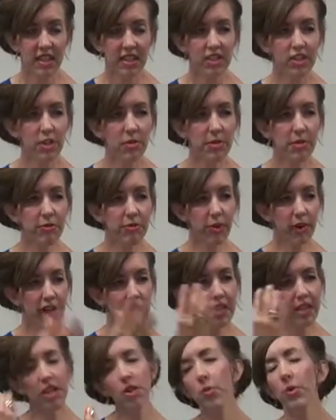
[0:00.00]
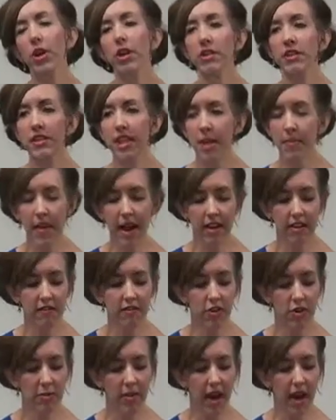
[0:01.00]
So before any words come out
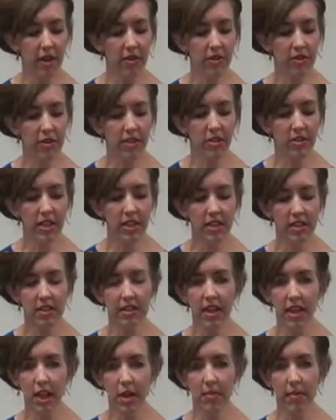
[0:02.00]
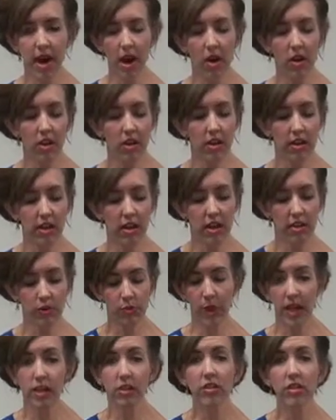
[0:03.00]
of your mouth, you need to think about,
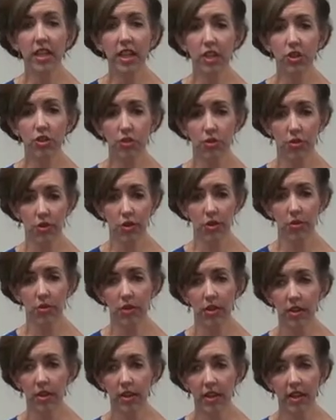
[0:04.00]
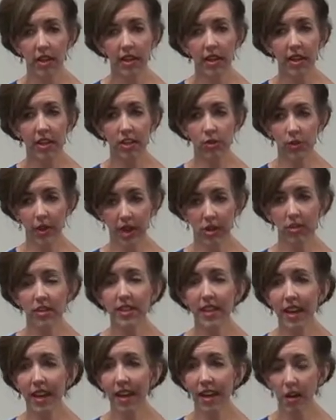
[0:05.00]
is what you're saying true? Is what you're
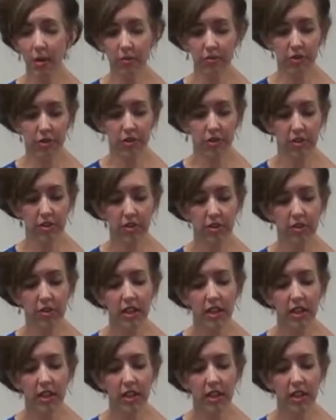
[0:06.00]
saying helpful?